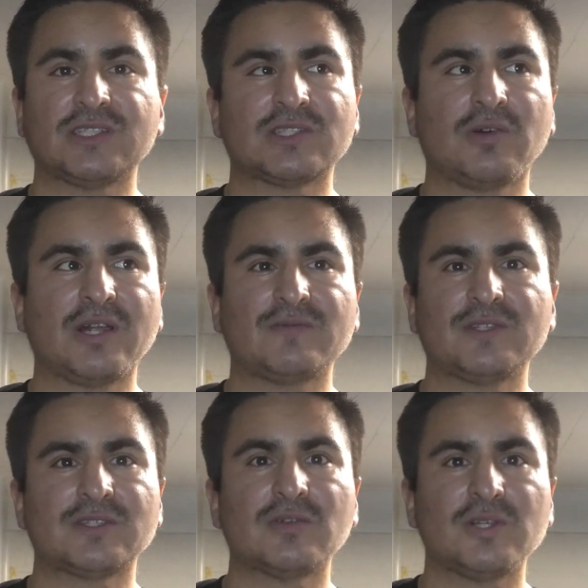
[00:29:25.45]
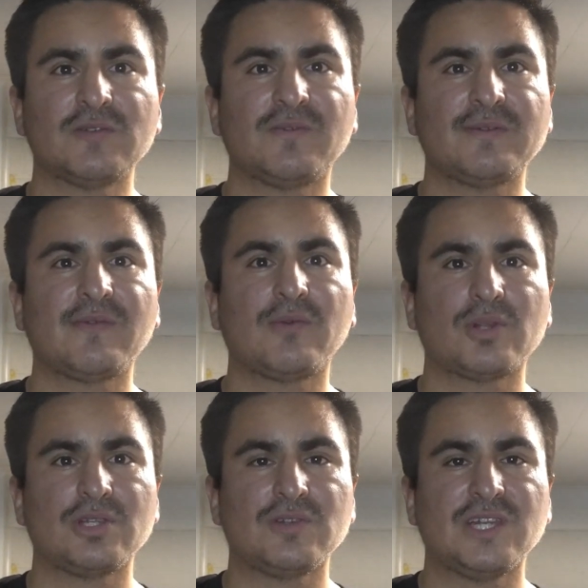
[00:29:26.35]
So out of the 254
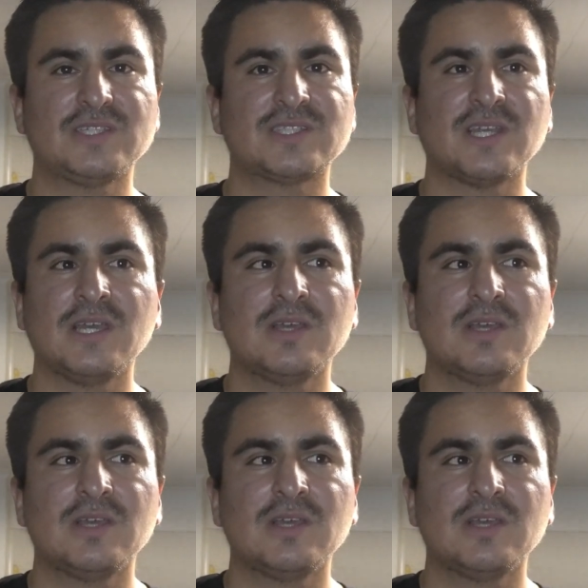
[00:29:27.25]
units,